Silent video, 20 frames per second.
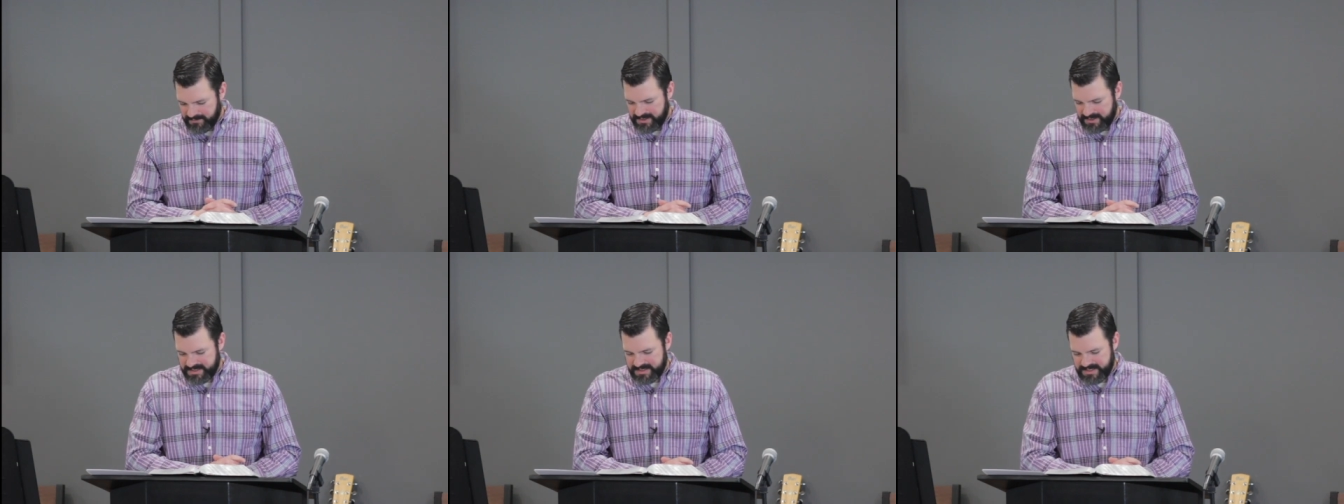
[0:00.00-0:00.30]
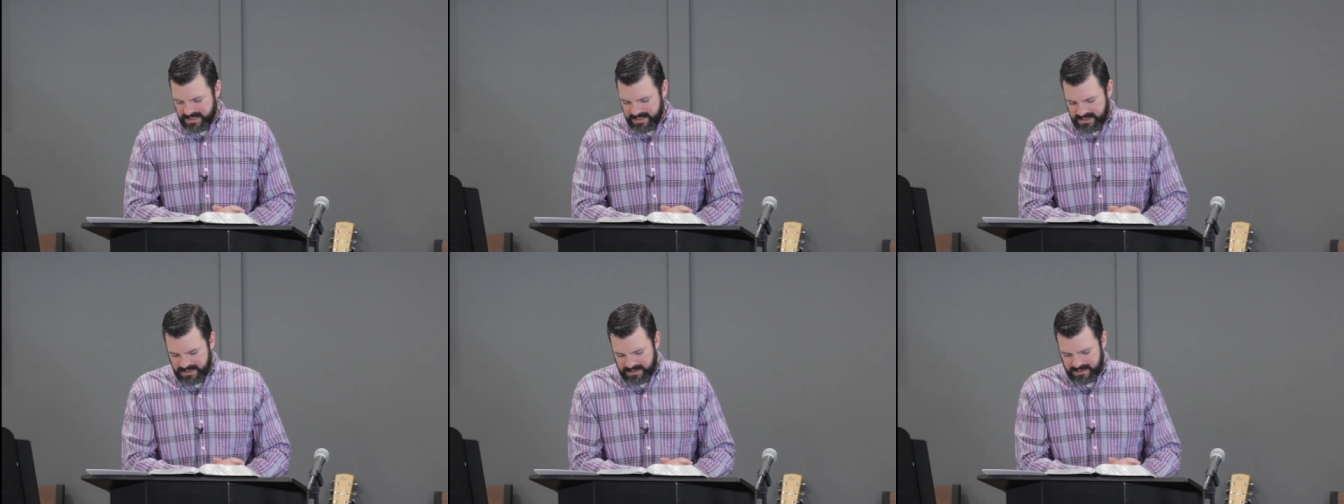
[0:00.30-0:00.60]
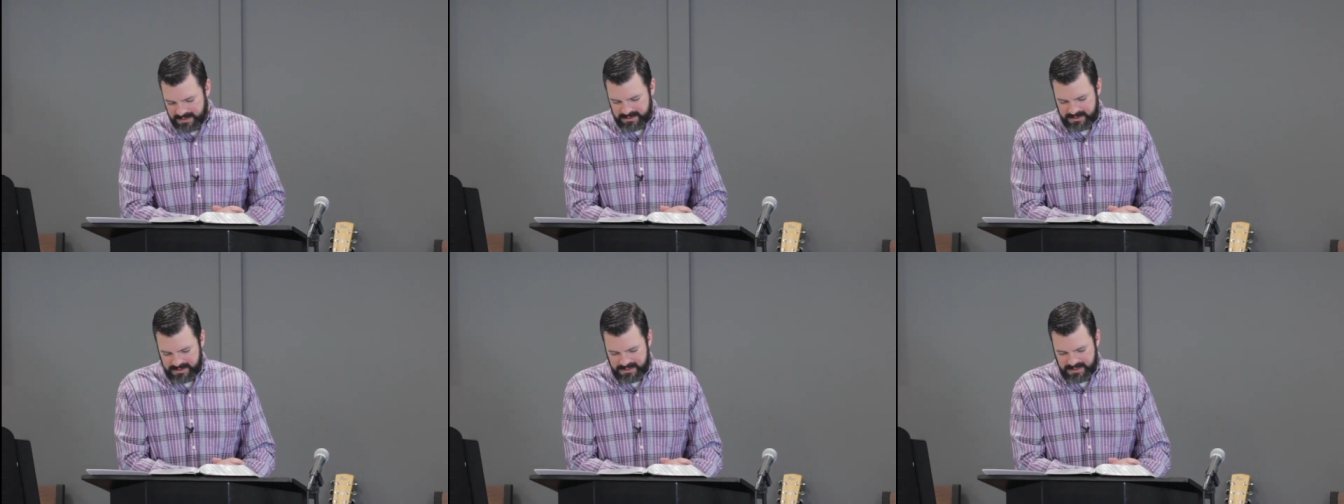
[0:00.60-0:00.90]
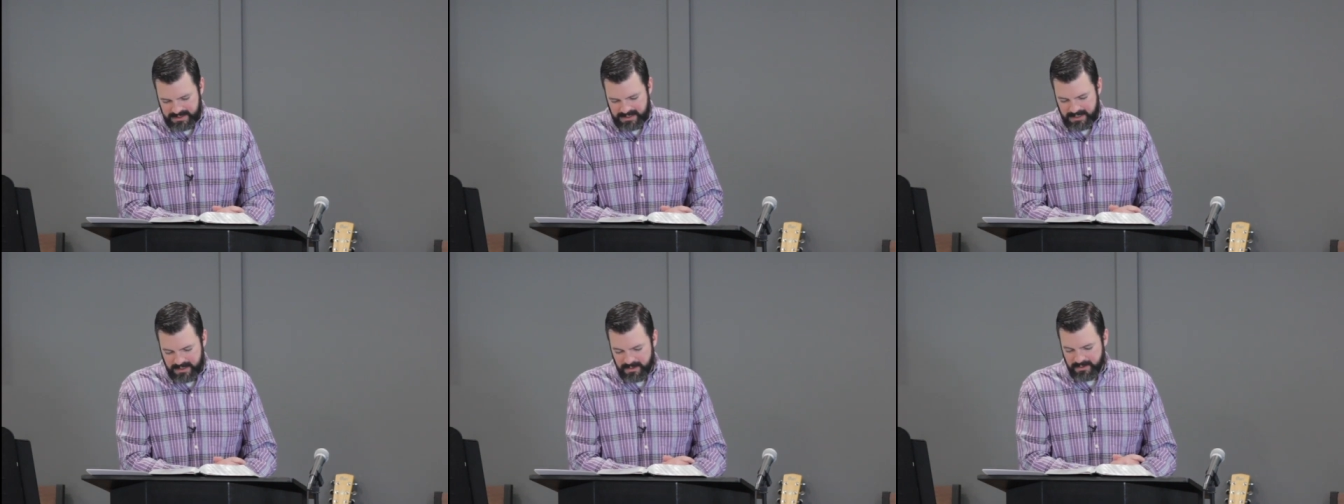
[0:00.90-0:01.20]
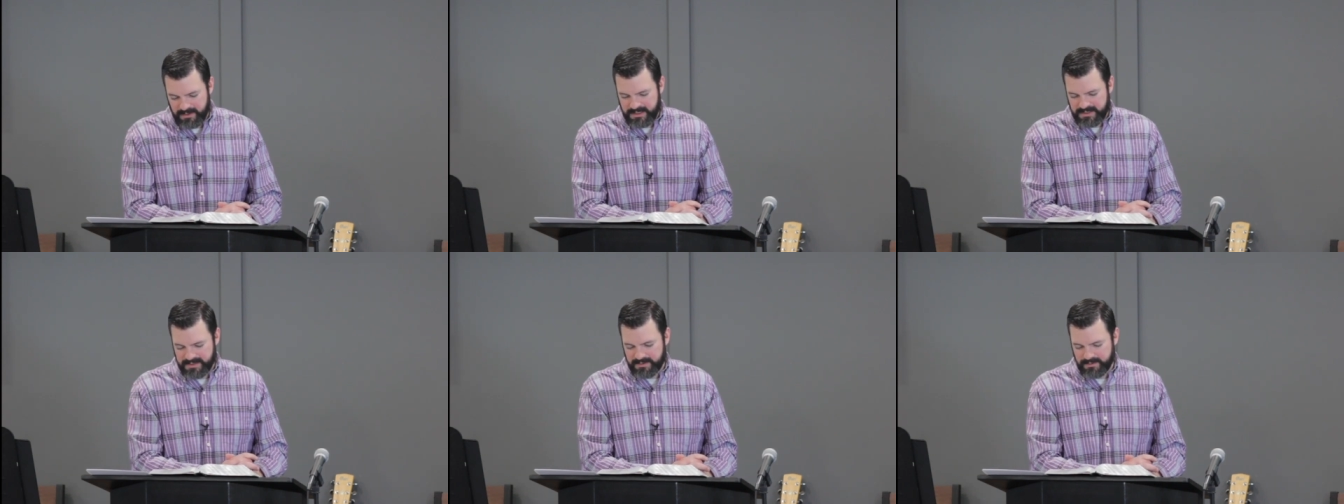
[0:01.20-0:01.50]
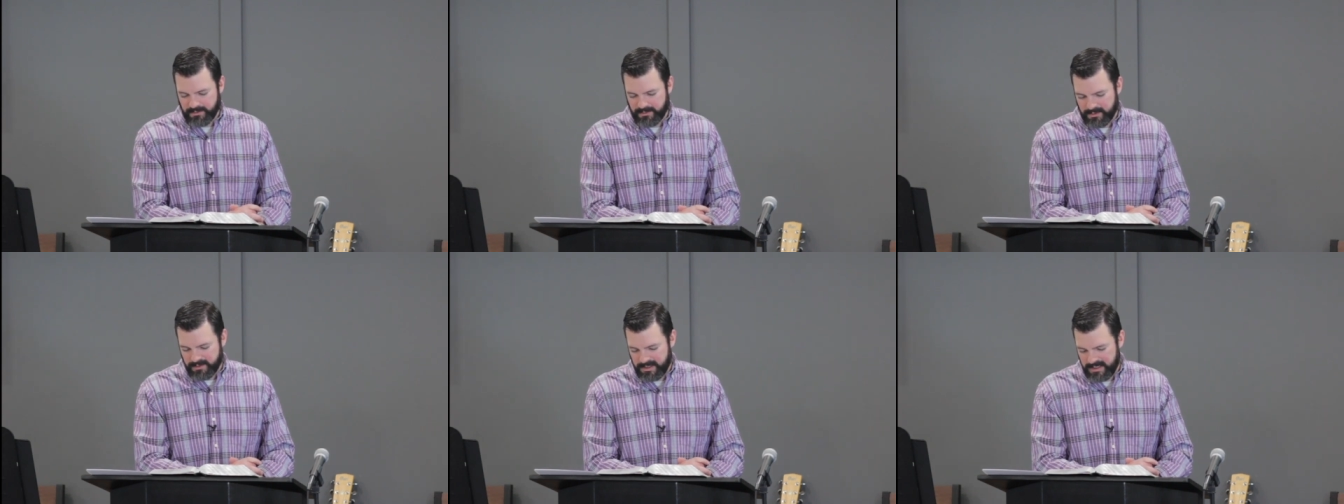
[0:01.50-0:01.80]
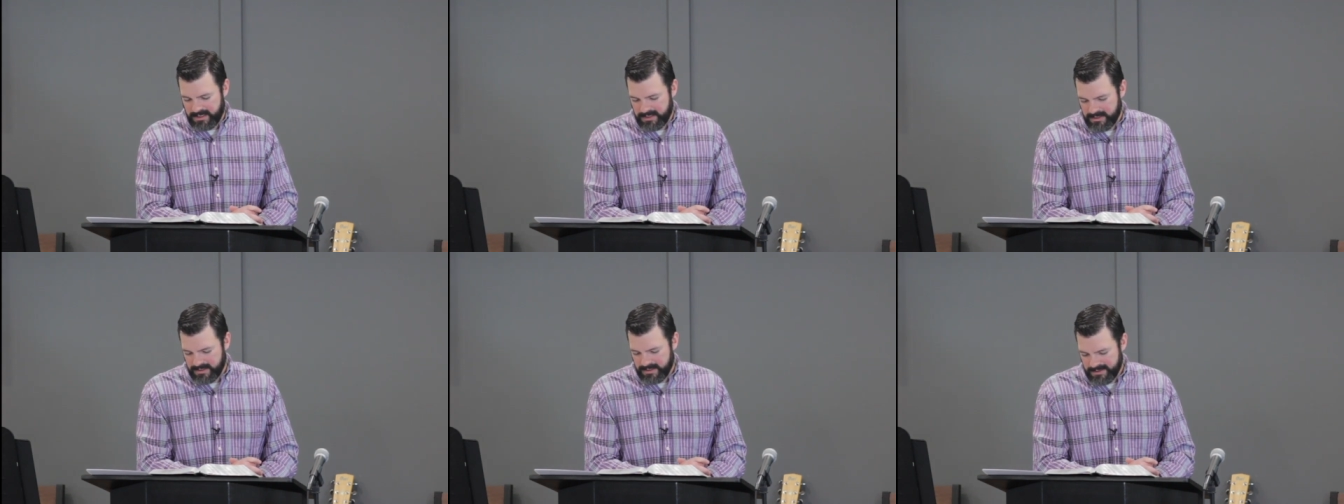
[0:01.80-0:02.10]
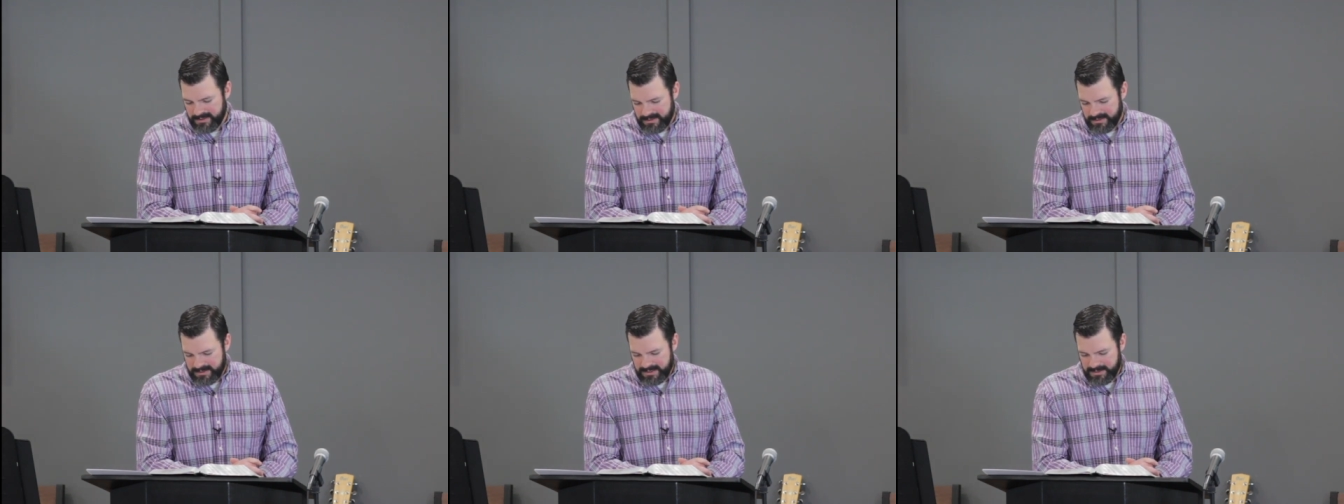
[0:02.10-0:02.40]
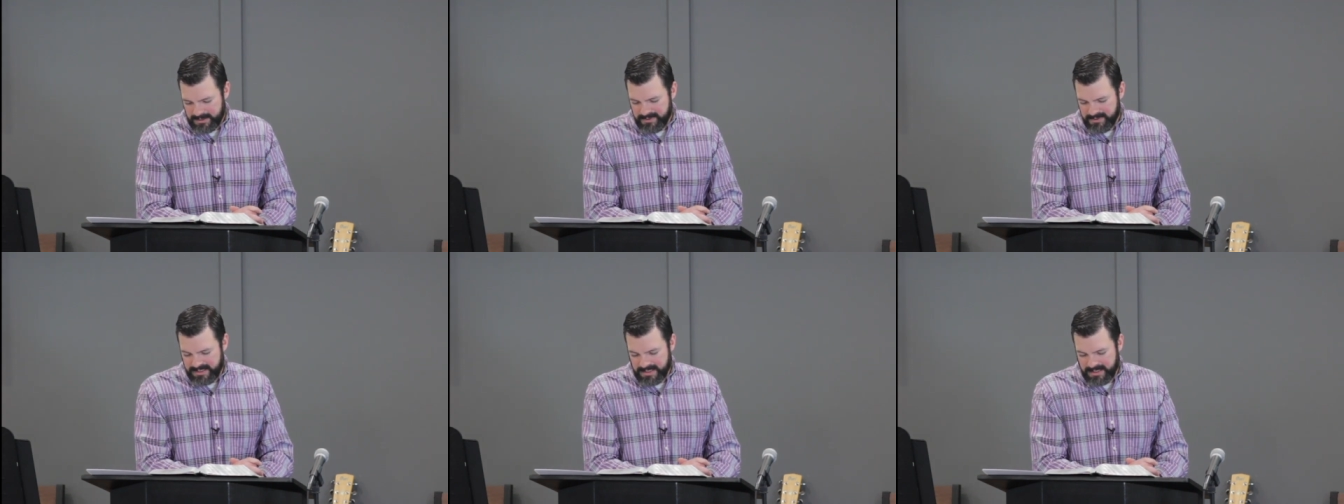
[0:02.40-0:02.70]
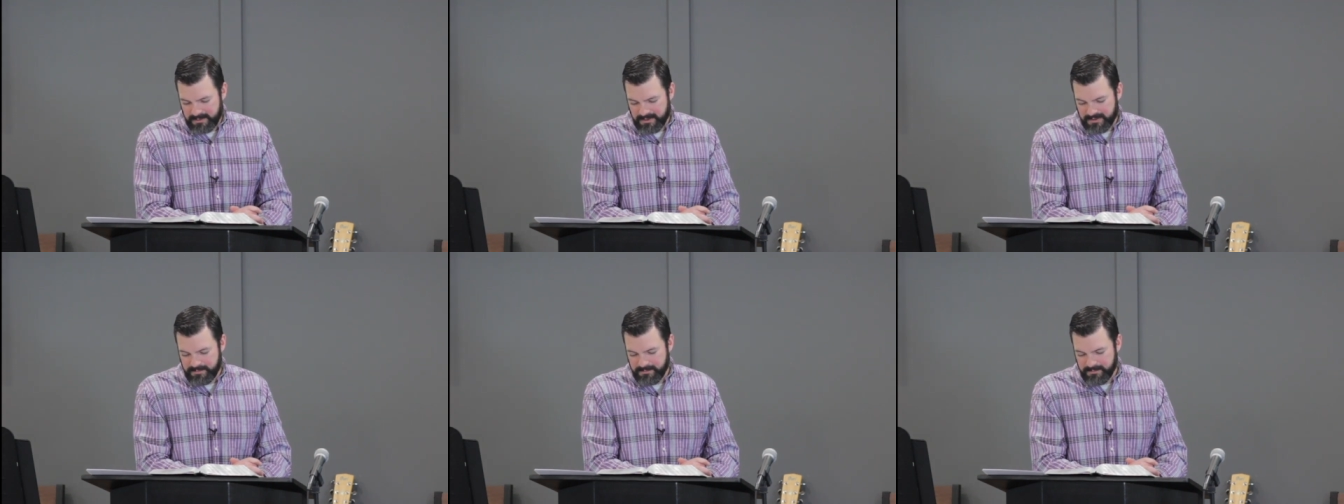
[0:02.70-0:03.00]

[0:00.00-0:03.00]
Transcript: these things and to enter his glory? Then, beginning with